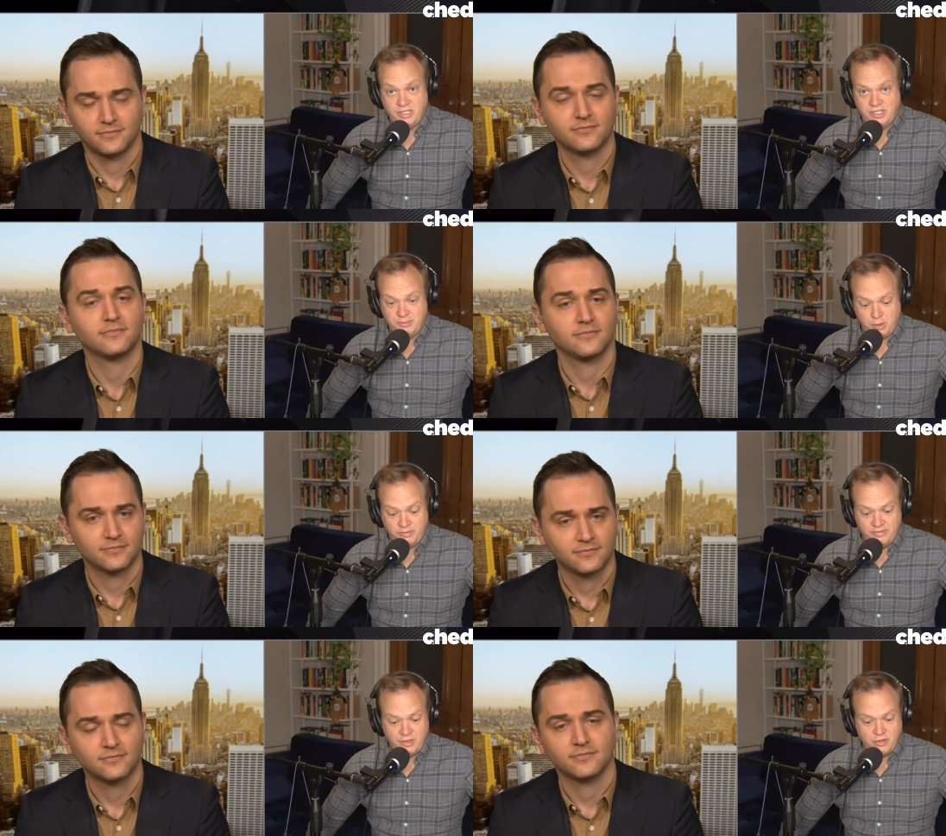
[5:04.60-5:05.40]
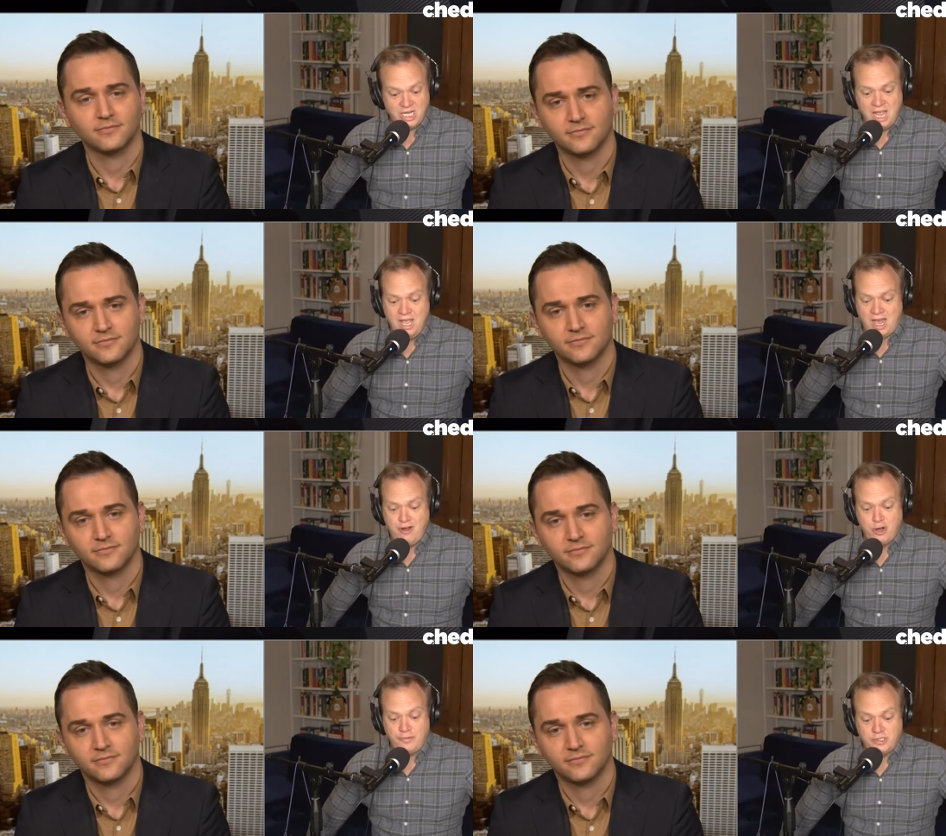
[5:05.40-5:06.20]
Speaker 1: and suburban voters. I
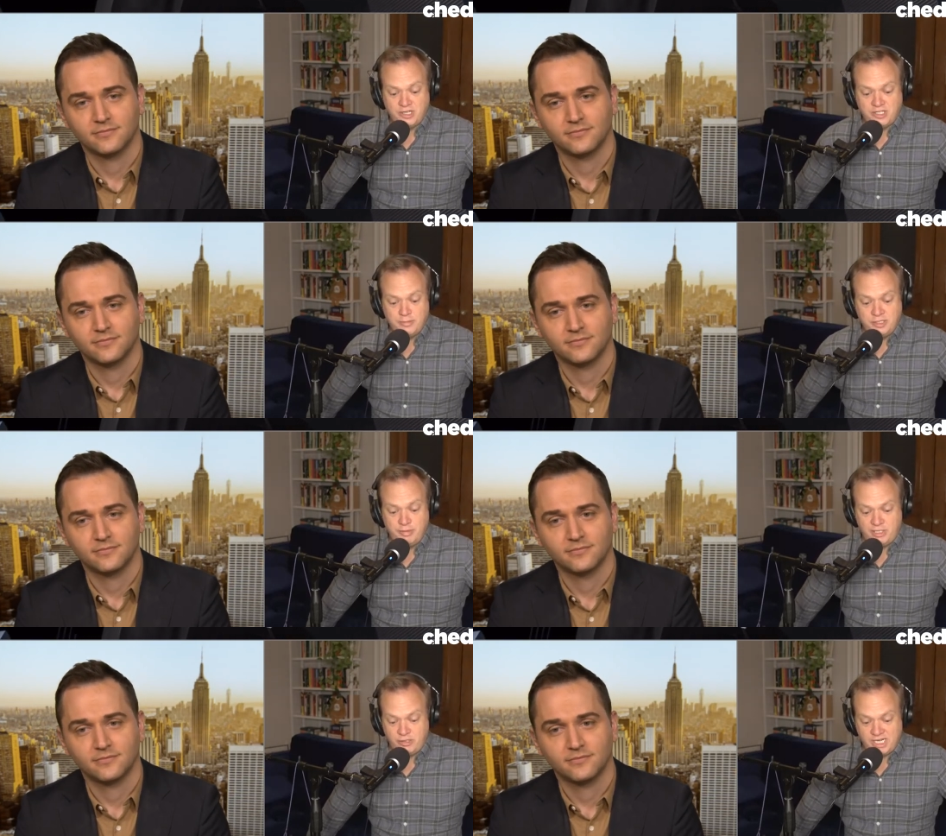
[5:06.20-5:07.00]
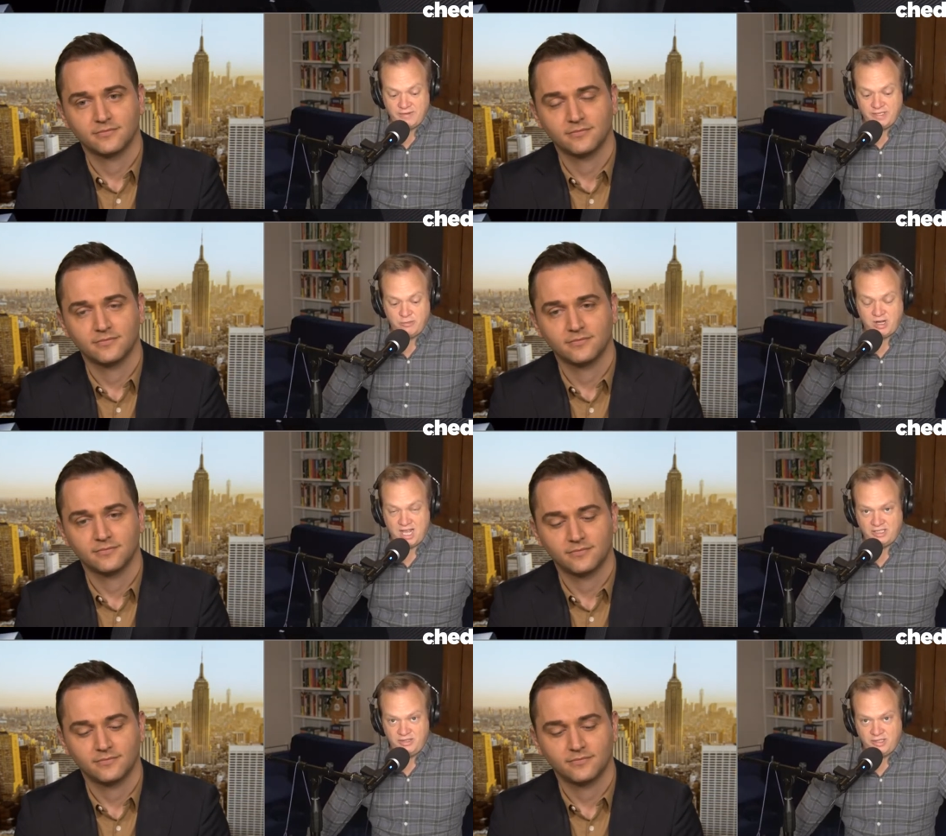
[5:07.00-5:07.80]
don't know if you saw some of these pictures out of his
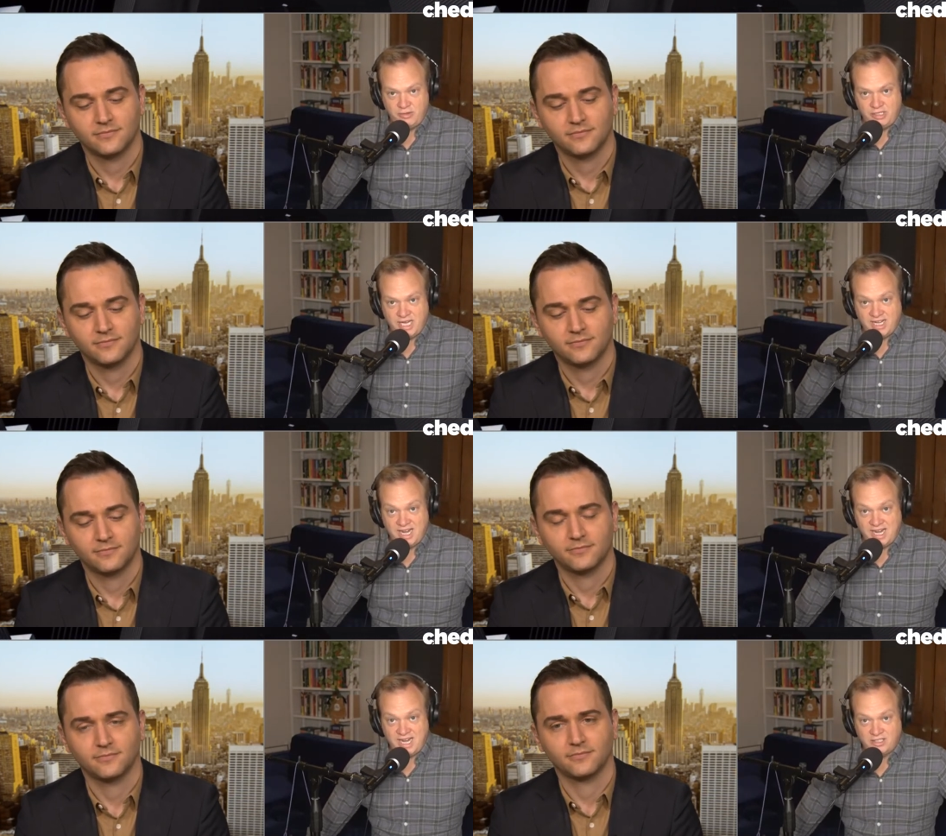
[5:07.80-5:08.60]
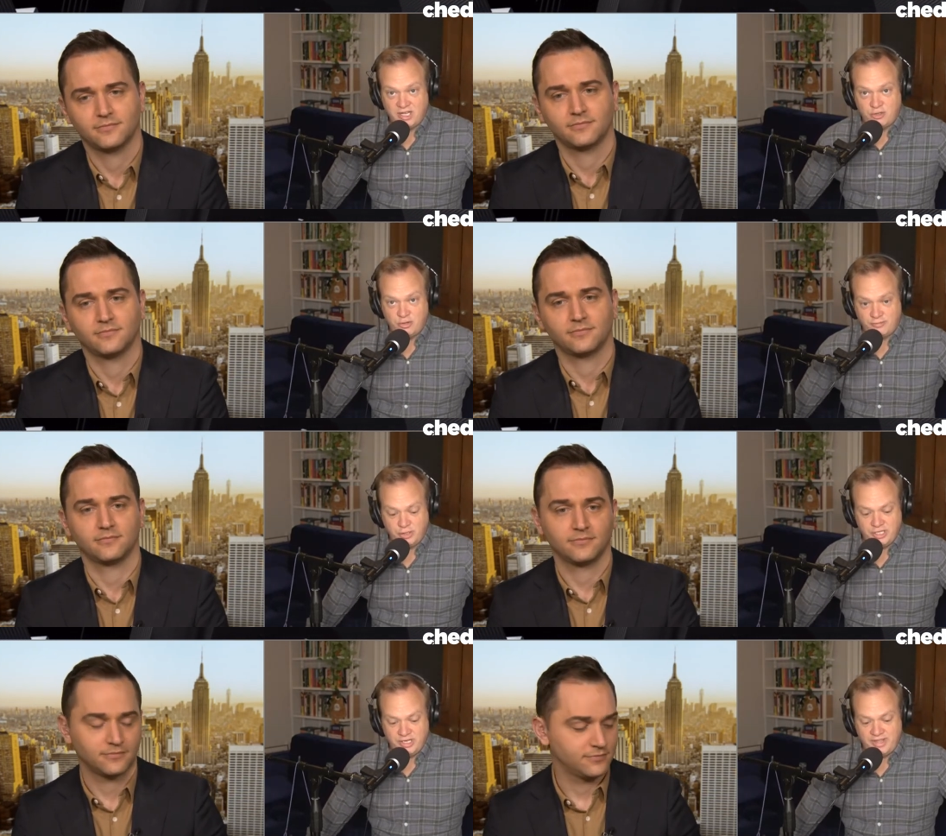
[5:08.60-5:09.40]
rally the other day in Alexandria,
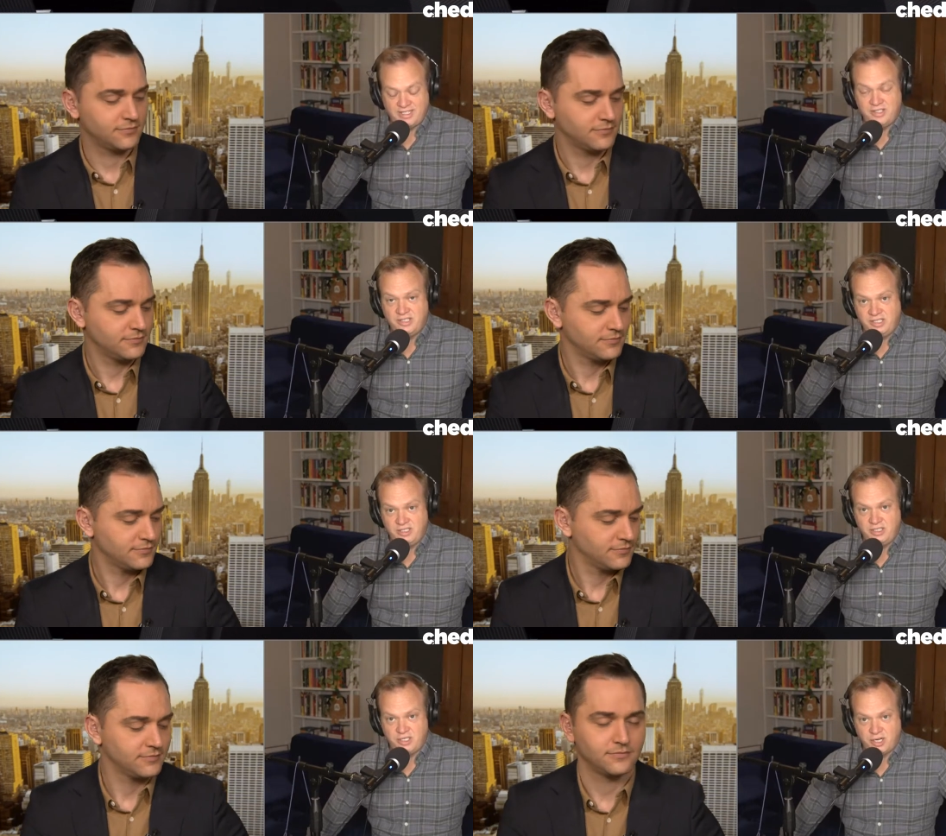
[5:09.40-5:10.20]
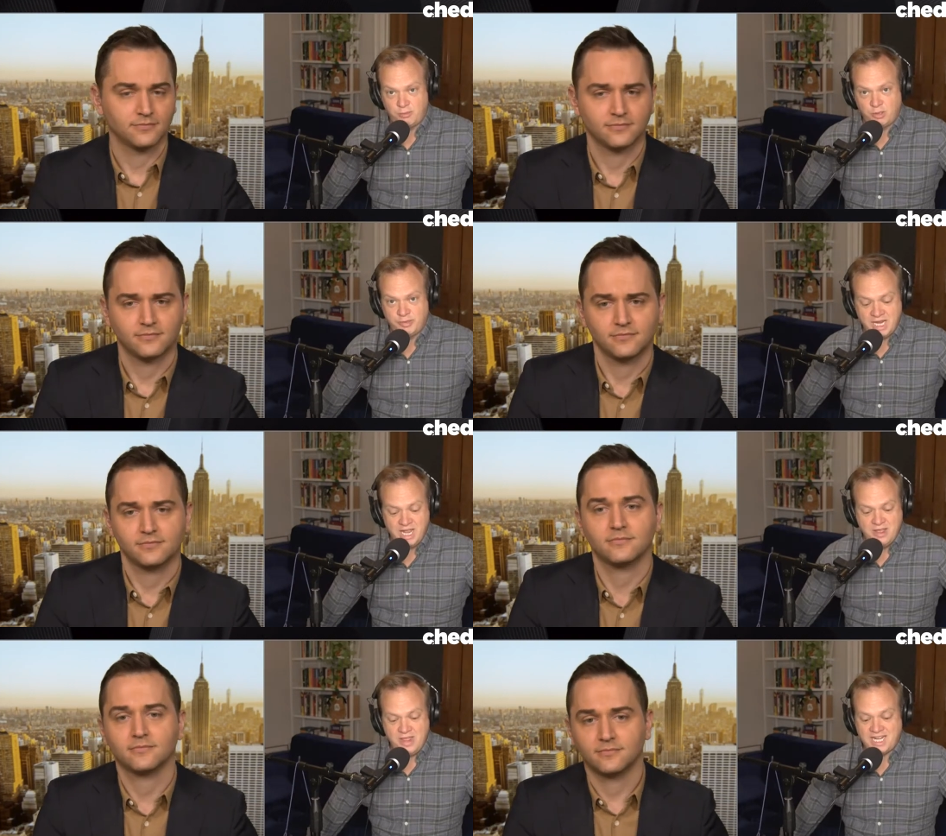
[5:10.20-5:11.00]
Virginia. That's the D.C. suburbs.
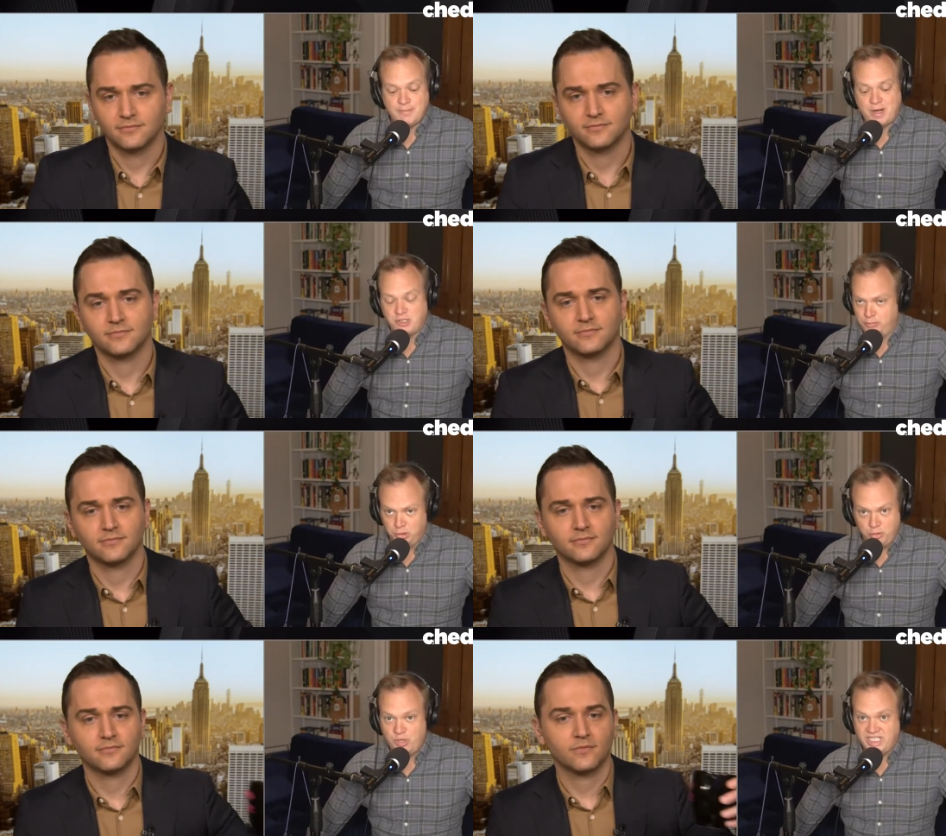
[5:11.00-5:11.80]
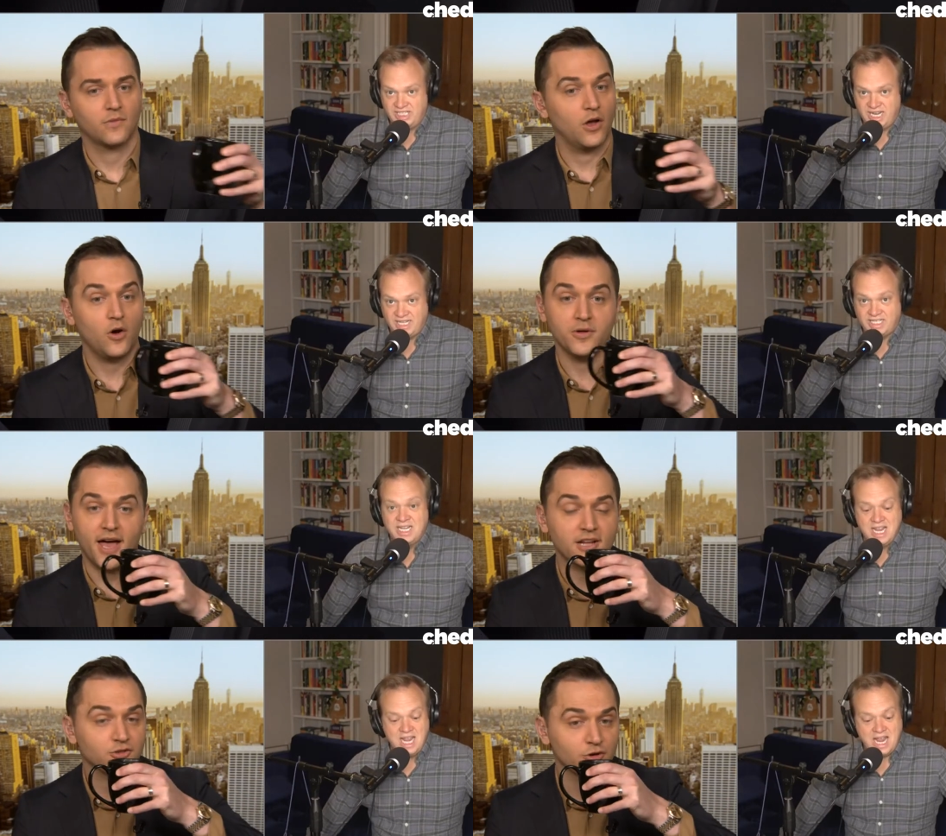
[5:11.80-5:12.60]
That's about as blue as it gets.
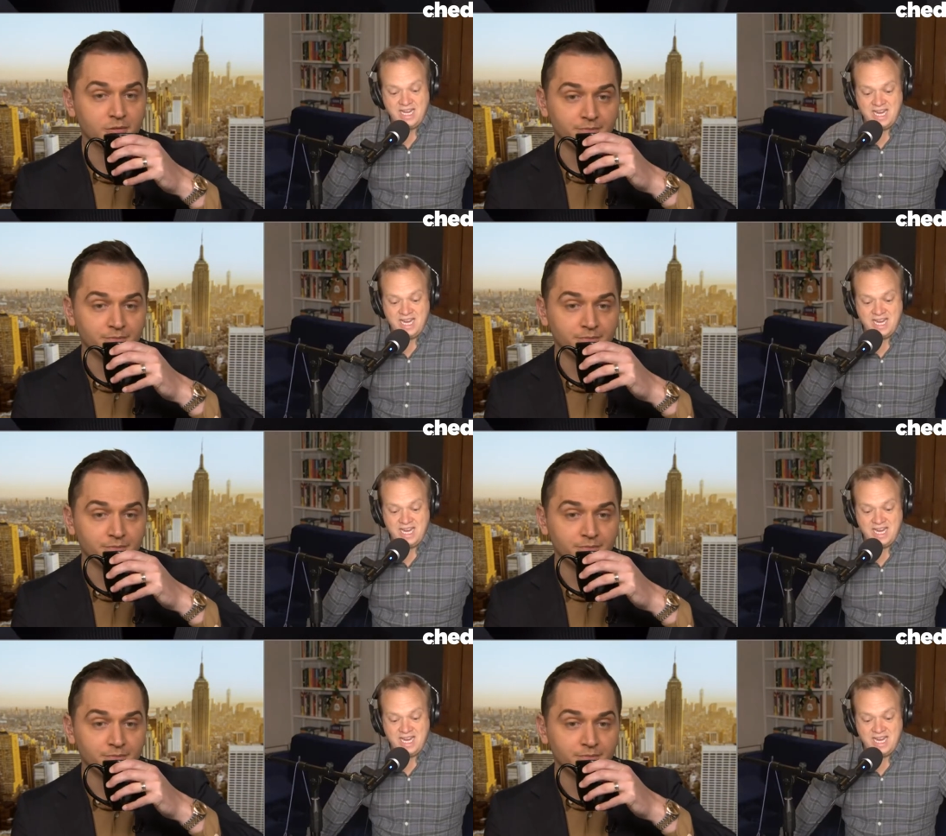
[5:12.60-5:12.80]
Oh yeah, true. He